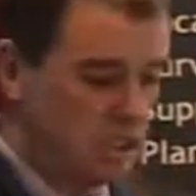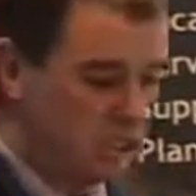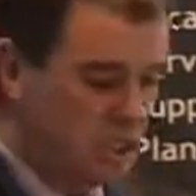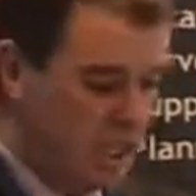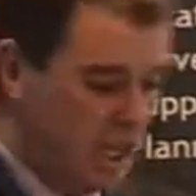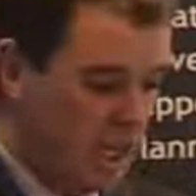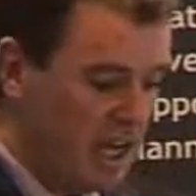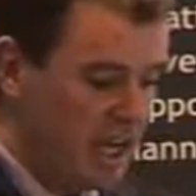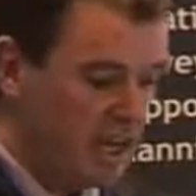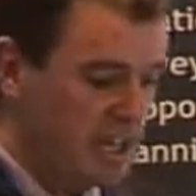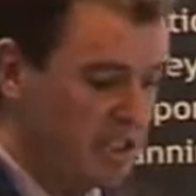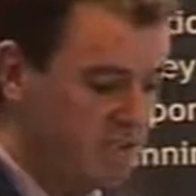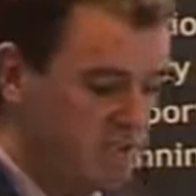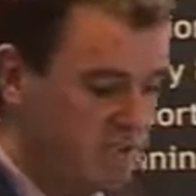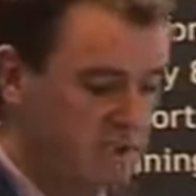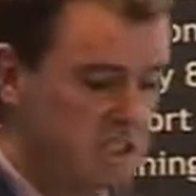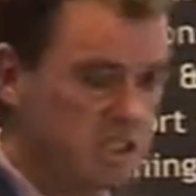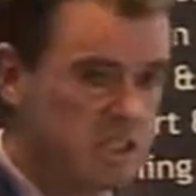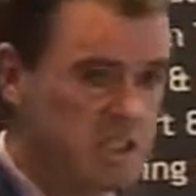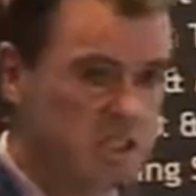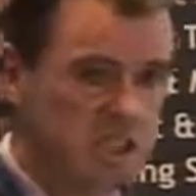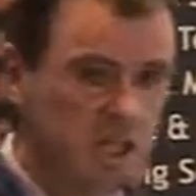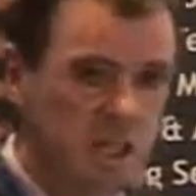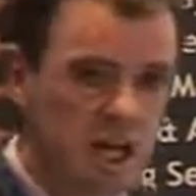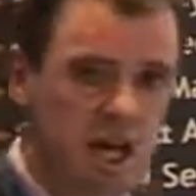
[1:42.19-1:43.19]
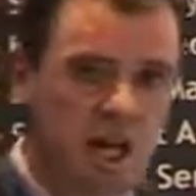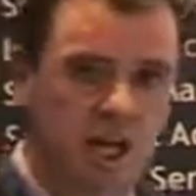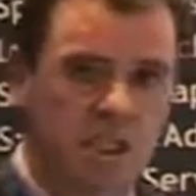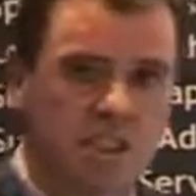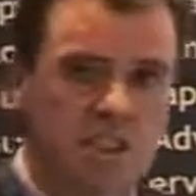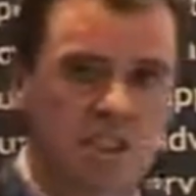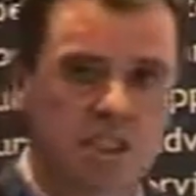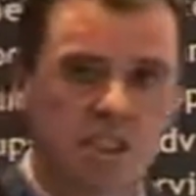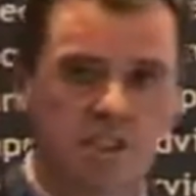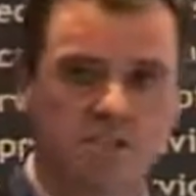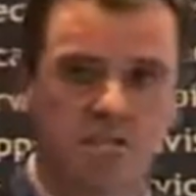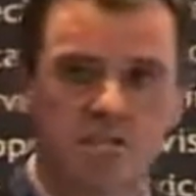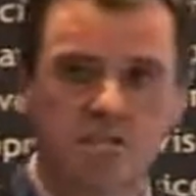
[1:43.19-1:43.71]
case for this, the
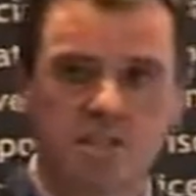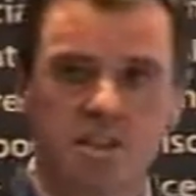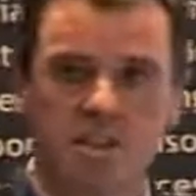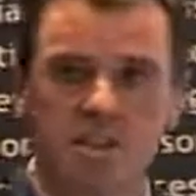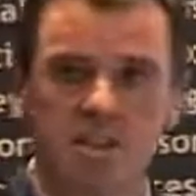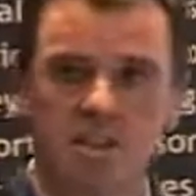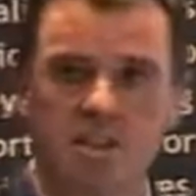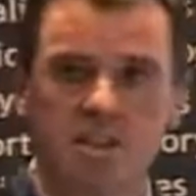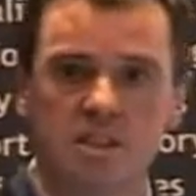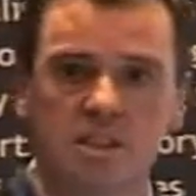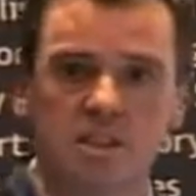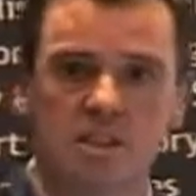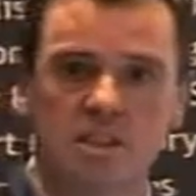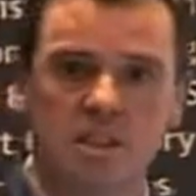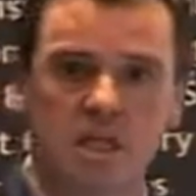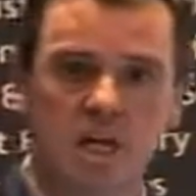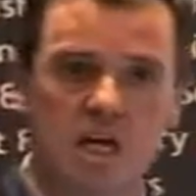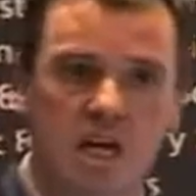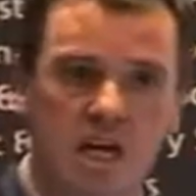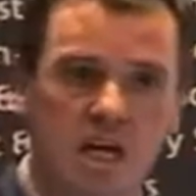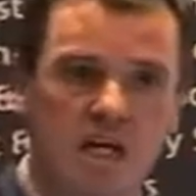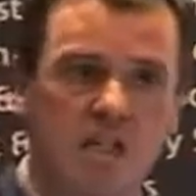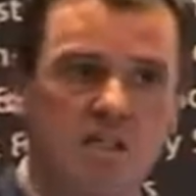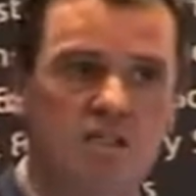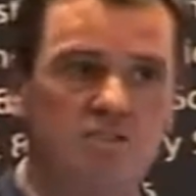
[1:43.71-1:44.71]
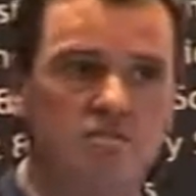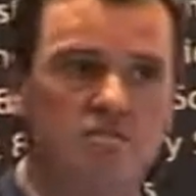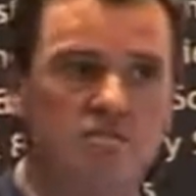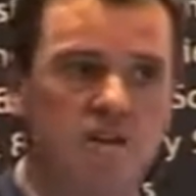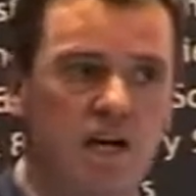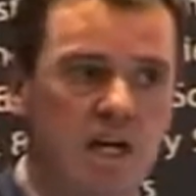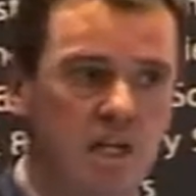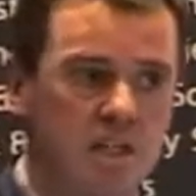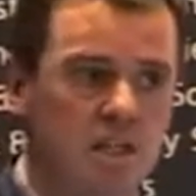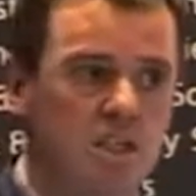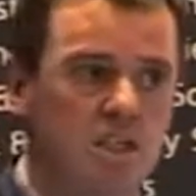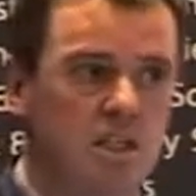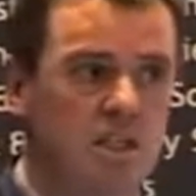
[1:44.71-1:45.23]
context for this, is there's a lot of
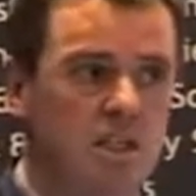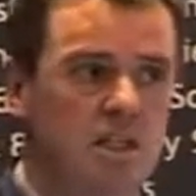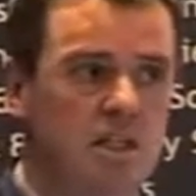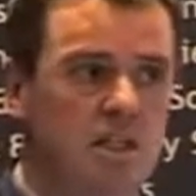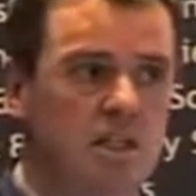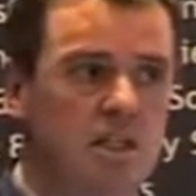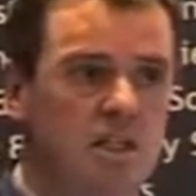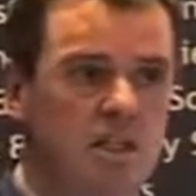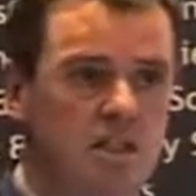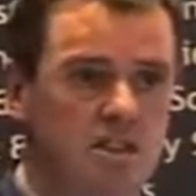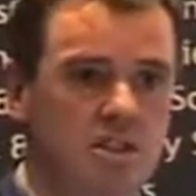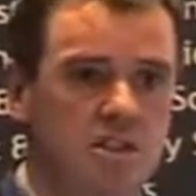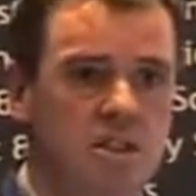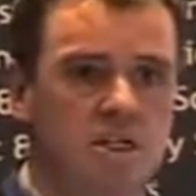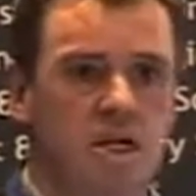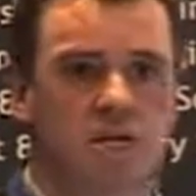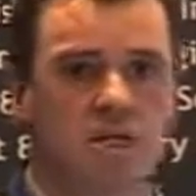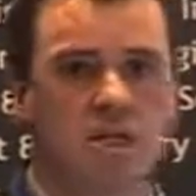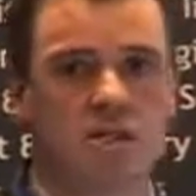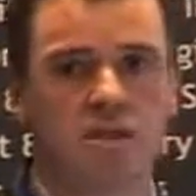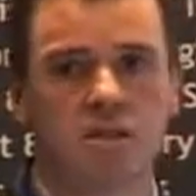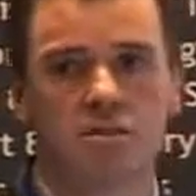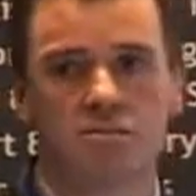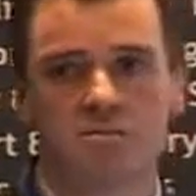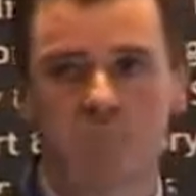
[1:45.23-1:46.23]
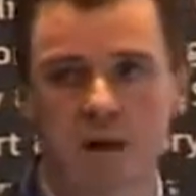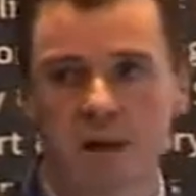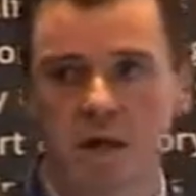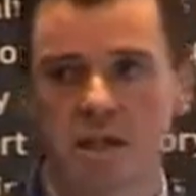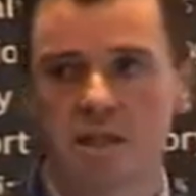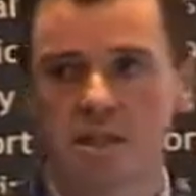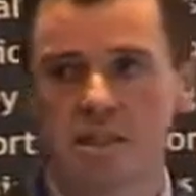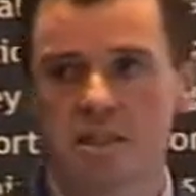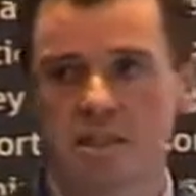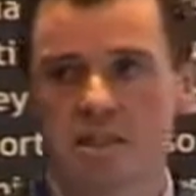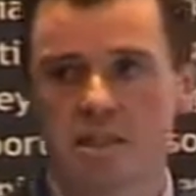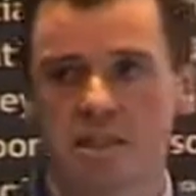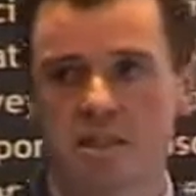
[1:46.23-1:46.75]
national and international
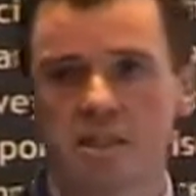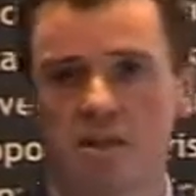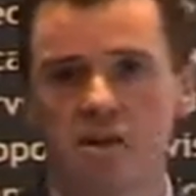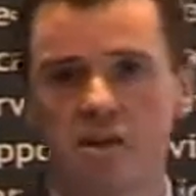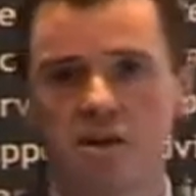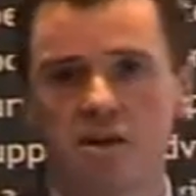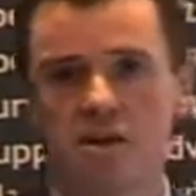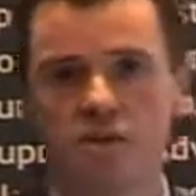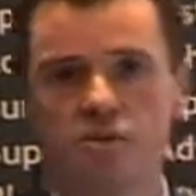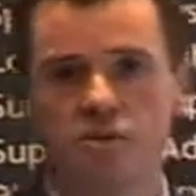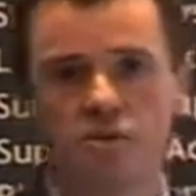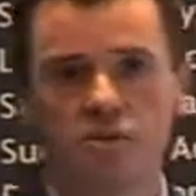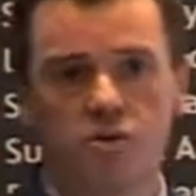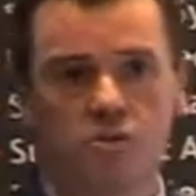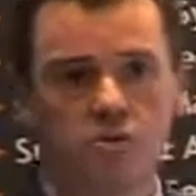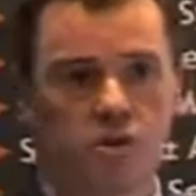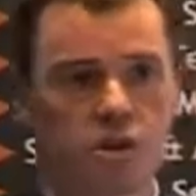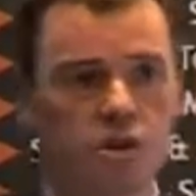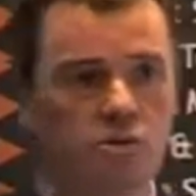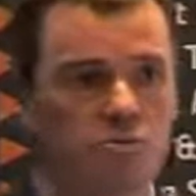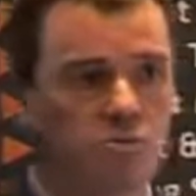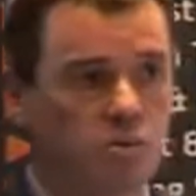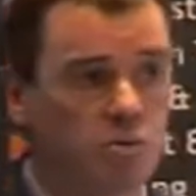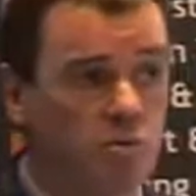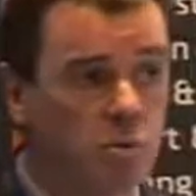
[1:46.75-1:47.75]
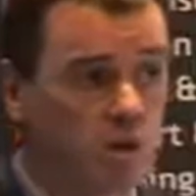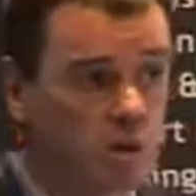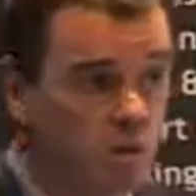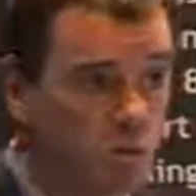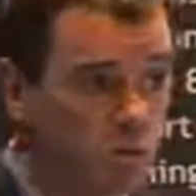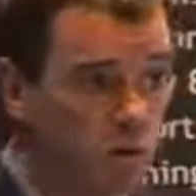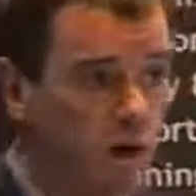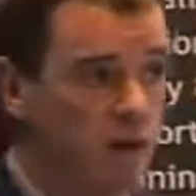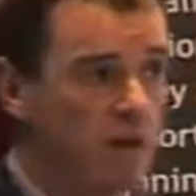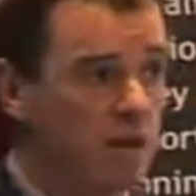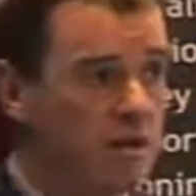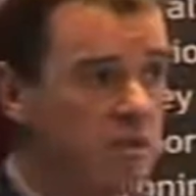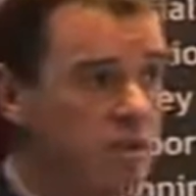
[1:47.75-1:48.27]
policy for which we're
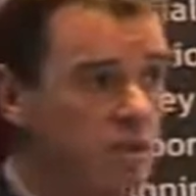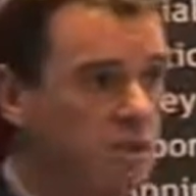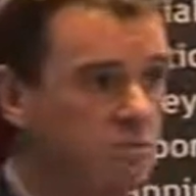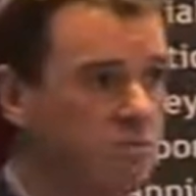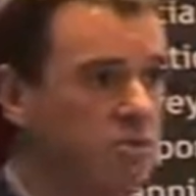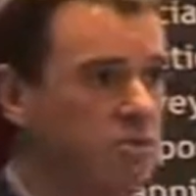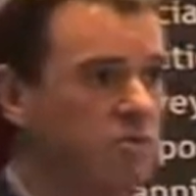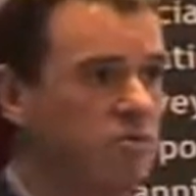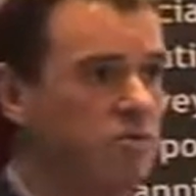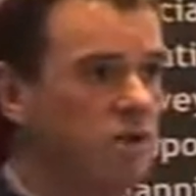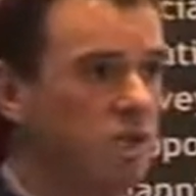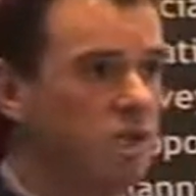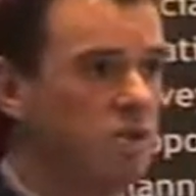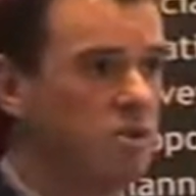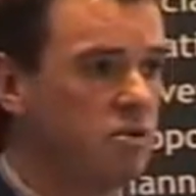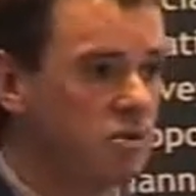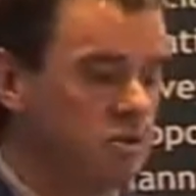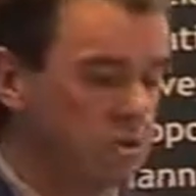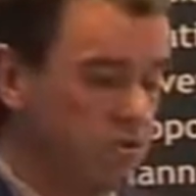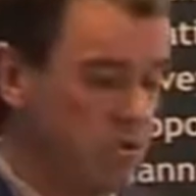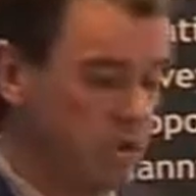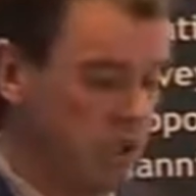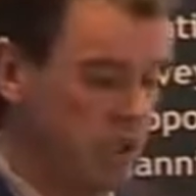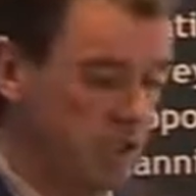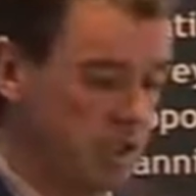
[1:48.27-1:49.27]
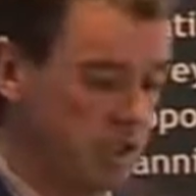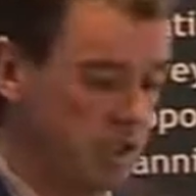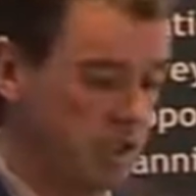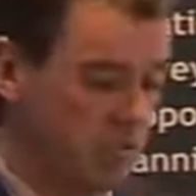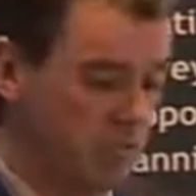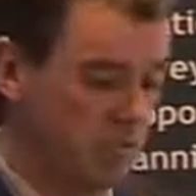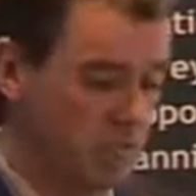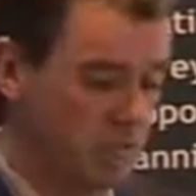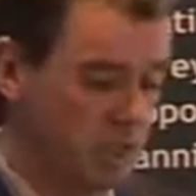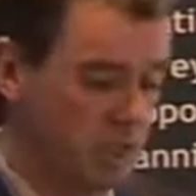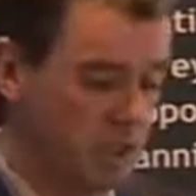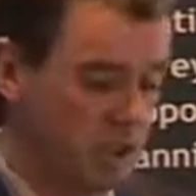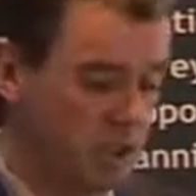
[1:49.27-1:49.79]
required to provide good quality
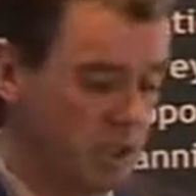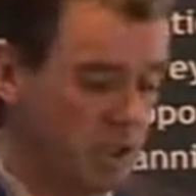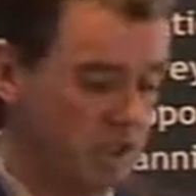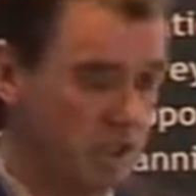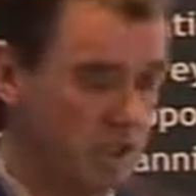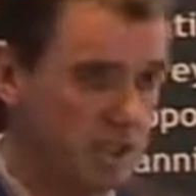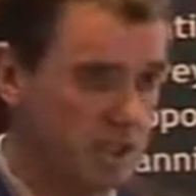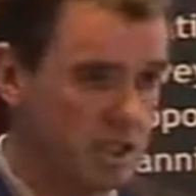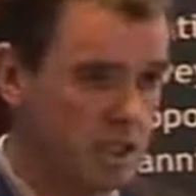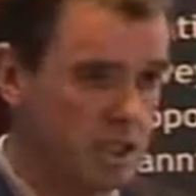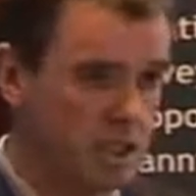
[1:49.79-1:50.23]
information.